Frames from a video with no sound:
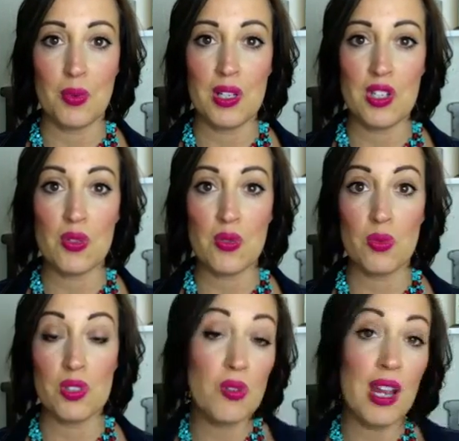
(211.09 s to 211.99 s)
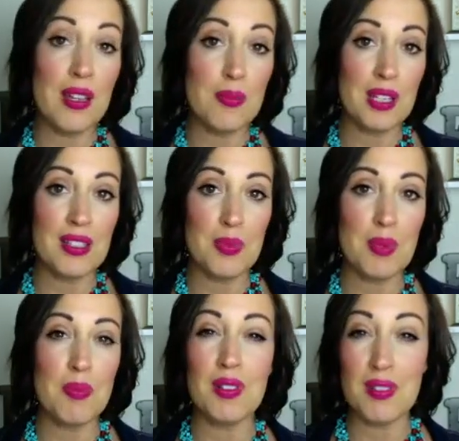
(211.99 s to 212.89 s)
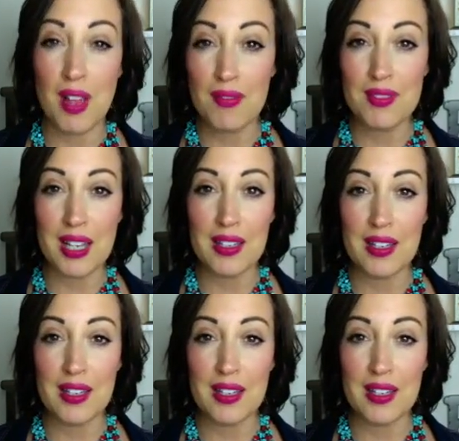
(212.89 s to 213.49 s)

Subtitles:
which was great because people loved it.